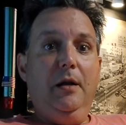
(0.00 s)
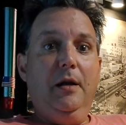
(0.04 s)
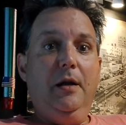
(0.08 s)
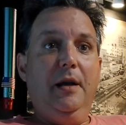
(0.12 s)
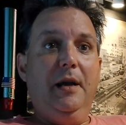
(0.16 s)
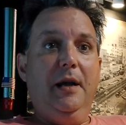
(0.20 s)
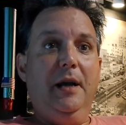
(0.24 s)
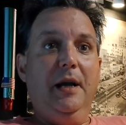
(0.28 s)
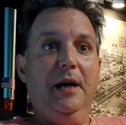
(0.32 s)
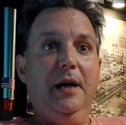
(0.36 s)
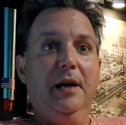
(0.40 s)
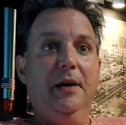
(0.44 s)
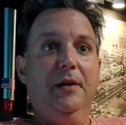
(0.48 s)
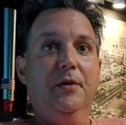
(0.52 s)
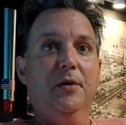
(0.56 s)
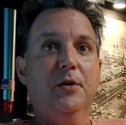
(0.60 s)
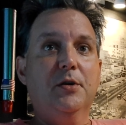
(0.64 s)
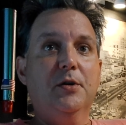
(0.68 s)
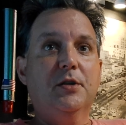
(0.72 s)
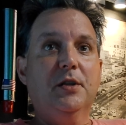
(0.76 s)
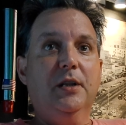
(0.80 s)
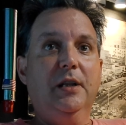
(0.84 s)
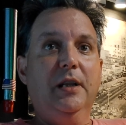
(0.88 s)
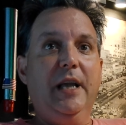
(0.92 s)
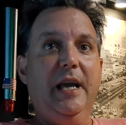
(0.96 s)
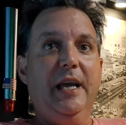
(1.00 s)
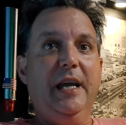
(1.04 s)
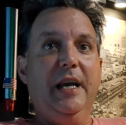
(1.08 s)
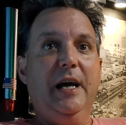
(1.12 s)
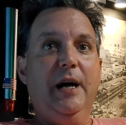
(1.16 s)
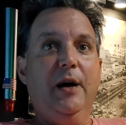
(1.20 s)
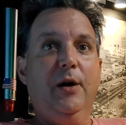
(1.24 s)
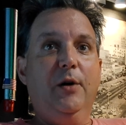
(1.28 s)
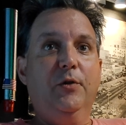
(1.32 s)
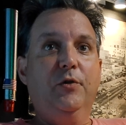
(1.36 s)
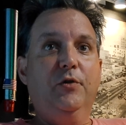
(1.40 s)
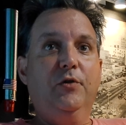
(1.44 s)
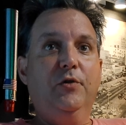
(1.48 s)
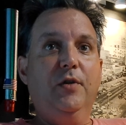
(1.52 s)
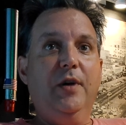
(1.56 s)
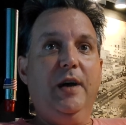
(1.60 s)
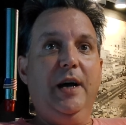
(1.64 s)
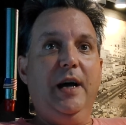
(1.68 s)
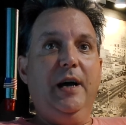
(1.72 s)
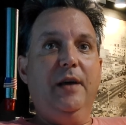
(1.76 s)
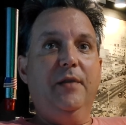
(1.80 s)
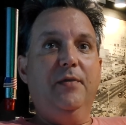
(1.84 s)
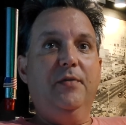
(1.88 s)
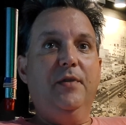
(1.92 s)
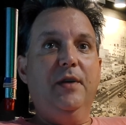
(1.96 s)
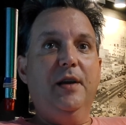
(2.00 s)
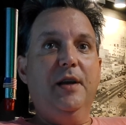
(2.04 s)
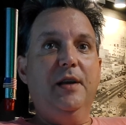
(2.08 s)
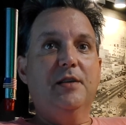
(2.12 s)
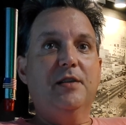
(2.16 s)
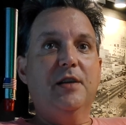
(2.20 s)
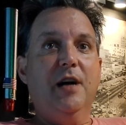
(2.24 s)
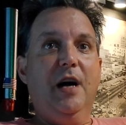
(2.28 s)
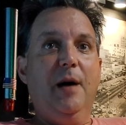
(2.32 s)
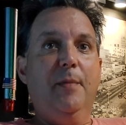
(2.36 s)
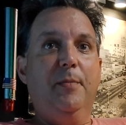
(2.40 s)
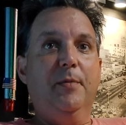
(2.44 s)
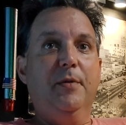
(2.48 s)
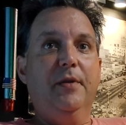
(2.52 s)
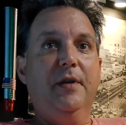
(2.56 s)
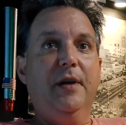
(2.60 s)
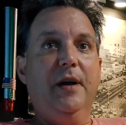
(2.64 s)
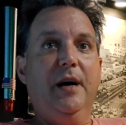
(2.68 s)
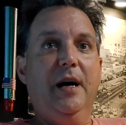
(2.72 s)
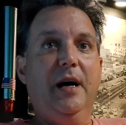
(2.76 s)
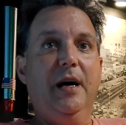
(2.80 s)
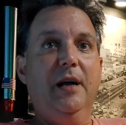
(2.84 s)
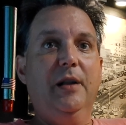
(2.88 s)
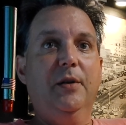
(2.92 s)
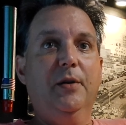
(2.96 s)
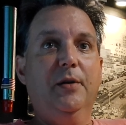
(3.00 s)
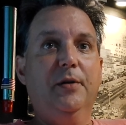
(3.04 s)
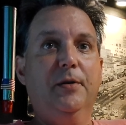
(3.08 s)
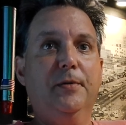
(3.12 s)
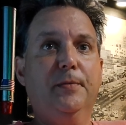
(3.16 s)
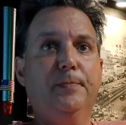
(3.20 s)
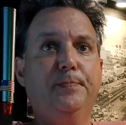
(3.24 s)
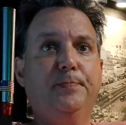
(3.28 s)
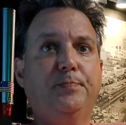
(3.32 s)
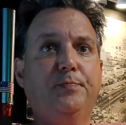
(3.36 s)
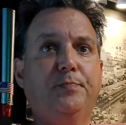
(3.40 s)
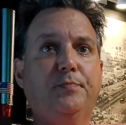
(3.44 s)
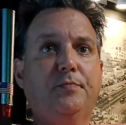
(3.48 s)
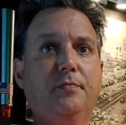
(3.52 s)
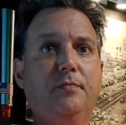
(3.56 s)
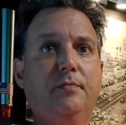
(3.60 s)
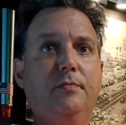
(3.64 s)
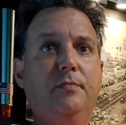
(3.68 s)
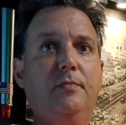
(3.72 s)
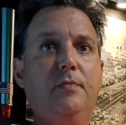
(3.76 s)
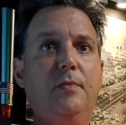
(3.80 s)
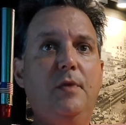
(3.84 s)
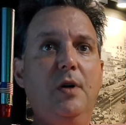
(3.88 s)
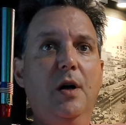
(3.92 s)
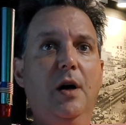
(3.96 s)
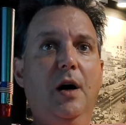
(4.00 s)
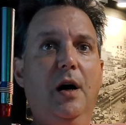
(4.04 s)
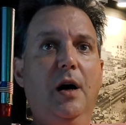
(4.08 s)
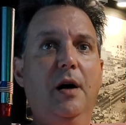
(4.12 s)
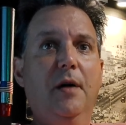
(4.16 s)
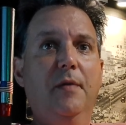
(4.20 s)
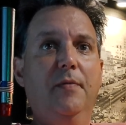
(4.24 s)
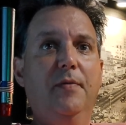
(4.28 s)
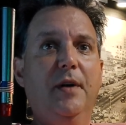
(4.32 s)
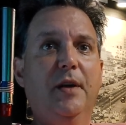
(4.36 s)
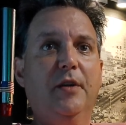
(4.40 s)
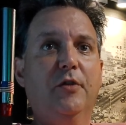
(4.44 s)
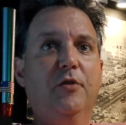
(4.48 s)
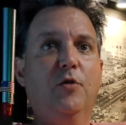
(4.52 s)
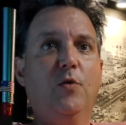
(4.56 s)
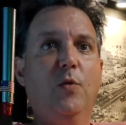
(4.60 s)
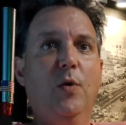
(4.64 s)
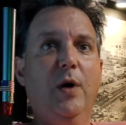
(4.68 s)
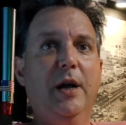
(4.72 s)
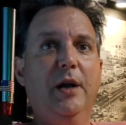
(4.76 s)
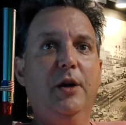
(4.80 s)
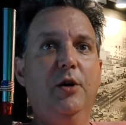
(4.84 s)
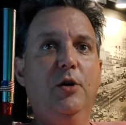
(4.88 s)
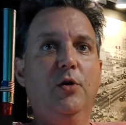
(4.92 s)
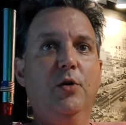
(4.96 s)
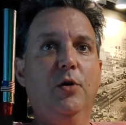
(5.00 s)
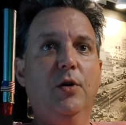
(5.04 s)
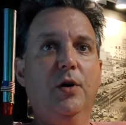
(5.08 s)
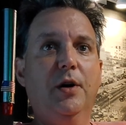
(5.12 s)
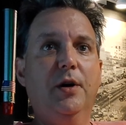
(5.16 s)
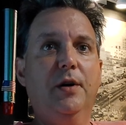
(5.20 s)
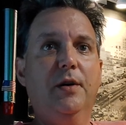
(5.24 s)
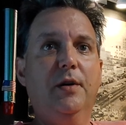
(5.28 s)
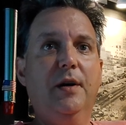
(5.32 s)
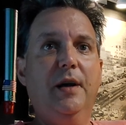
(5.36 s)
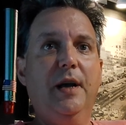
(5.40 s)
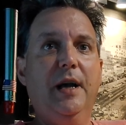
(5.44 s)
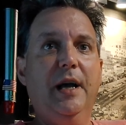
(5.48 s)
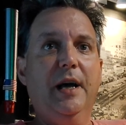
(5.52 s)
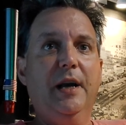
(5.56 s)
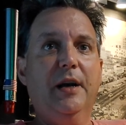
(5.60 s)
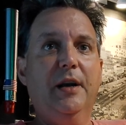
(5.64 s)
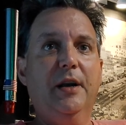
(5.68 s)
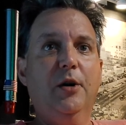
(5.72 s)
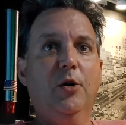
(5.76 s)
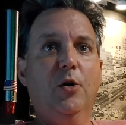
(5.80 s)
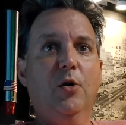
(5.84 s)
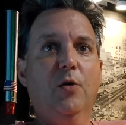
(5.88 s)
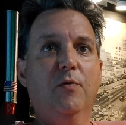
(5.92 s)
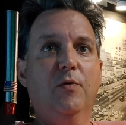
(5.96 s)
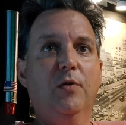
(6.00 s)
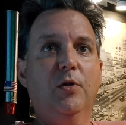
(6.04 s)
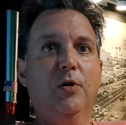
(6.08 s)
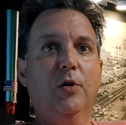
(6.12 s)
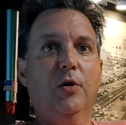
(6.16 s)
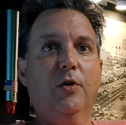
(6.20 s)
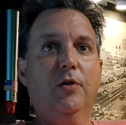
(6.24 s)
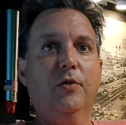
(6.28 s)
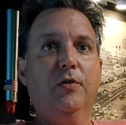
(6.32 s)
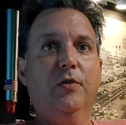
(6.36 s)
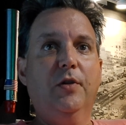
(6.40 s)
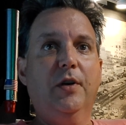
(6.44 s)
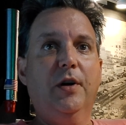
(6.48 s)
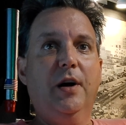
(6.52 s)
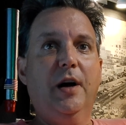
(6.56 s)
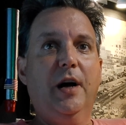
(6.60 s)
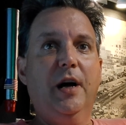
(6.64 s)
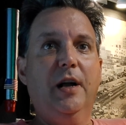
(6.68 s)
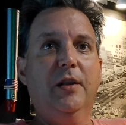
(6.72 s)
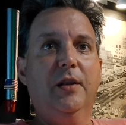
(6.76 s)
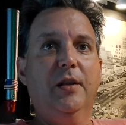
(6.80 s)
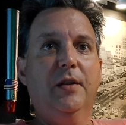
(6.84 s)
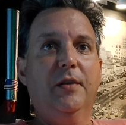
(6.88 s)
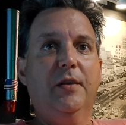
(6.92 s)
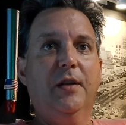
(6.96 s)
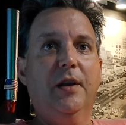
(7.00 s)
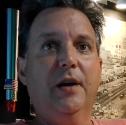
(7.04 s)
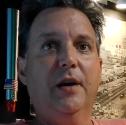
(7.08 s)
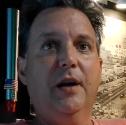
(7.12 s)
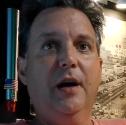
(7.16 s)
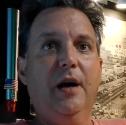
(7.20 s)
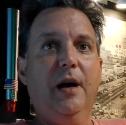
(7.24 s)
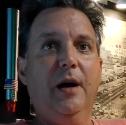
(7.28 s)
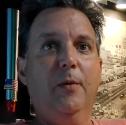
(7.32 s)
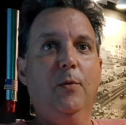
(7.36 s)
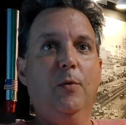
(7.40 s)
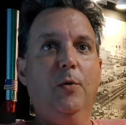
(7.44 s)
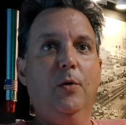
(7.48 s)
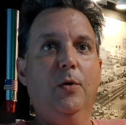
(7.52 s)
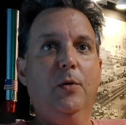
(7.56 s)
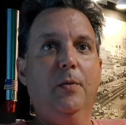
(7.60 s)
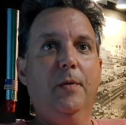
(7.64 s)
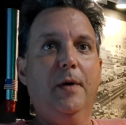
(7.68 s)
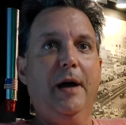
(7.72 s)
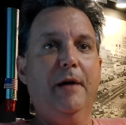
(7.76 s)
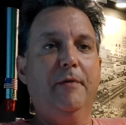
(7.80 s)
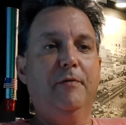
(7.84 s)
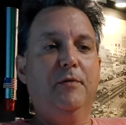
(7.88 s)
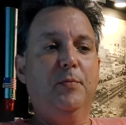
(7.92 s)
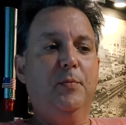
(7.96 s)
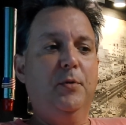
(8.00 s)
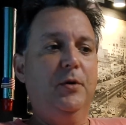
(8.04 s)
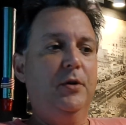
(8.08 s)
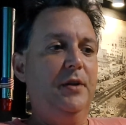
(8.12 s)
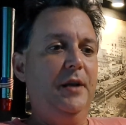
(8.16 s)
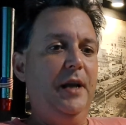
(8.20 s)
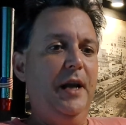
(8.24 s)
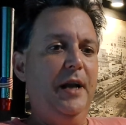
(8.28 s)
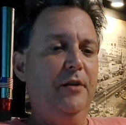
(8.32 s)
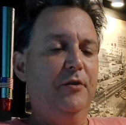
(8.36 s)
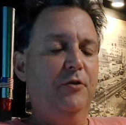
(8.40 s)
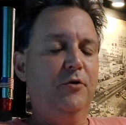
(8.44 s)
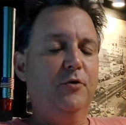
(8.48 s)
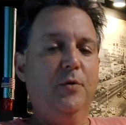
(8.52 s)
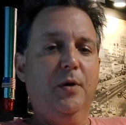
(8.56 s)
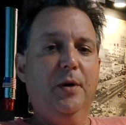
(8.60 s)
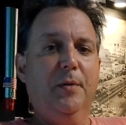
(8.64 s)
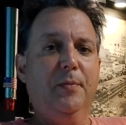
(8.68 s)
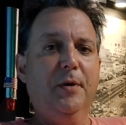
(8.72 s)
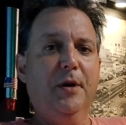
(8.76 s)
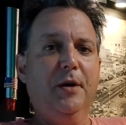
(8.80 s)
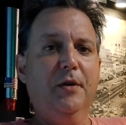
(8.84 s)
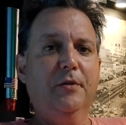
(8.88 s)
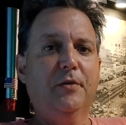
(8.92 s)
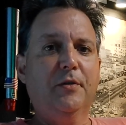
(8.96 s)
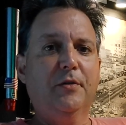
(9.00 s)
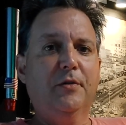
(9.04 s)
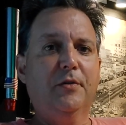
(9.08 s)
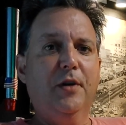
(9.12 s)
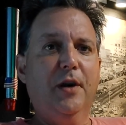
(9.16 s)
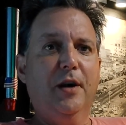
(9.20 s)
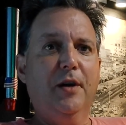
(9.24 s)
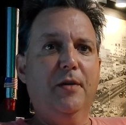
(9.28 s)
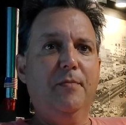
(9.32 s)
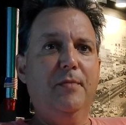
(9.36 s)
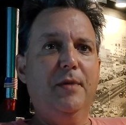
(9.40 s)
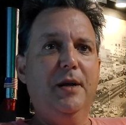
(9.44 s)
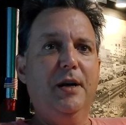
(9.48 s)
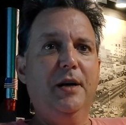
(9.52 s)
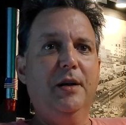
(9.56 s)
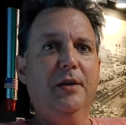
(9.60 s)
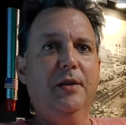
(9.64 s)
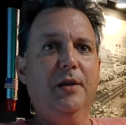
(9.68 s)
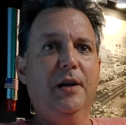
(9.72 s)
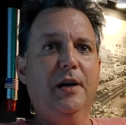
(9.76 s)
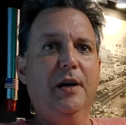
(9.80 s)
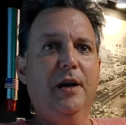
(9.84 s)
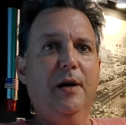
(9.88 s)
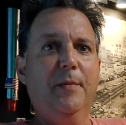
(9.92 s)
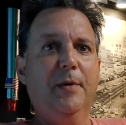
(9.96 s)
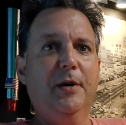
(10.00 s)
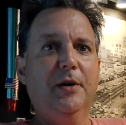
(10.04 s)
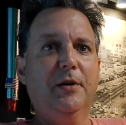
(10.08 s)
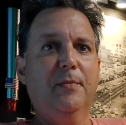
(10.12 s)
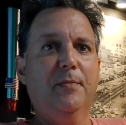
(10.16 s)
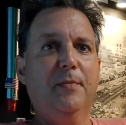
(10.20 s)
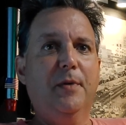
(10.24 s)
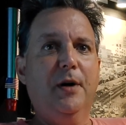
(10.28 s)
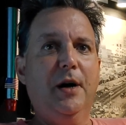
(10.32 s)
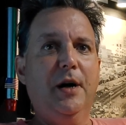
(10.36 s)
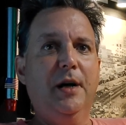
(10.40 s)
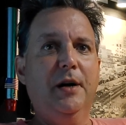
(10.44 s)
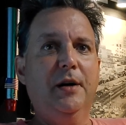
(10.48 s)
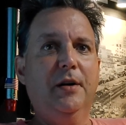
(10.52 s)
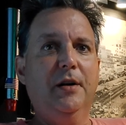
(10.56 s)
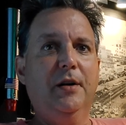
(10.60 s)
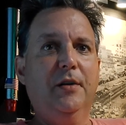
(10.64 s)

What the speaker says: And there's a lighthouse at the top of the island that's quite good, and it overlooks an island that I will have to put in the end screen because it's not immediately coming to mind.